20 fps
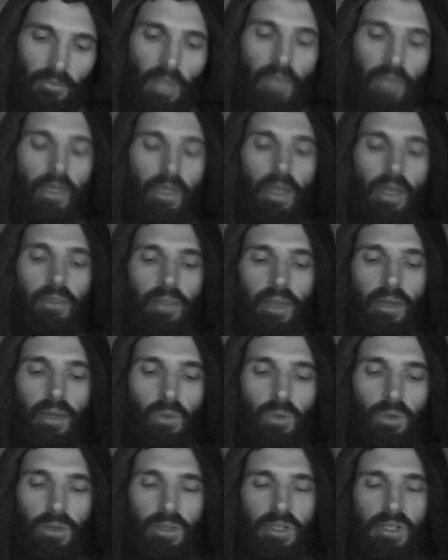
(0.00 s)
then they
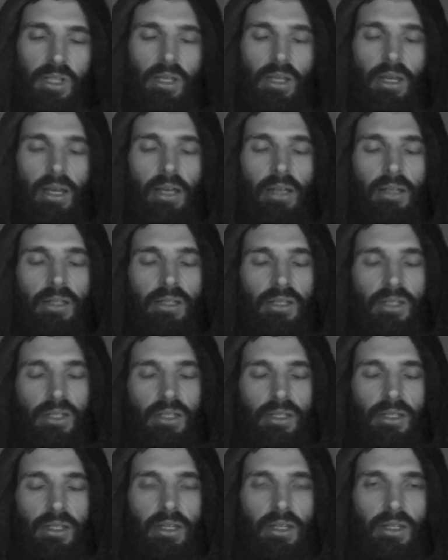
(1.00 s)
will see ads
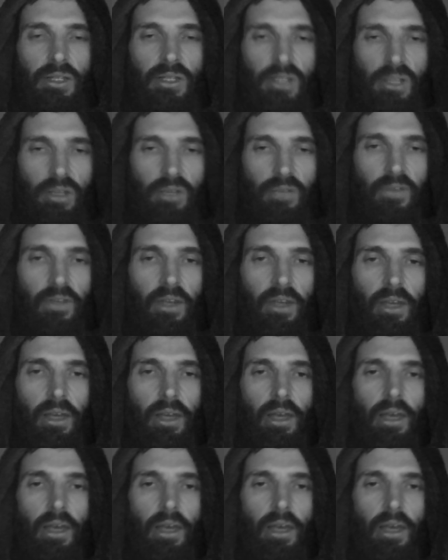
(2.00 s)
as they are surfing,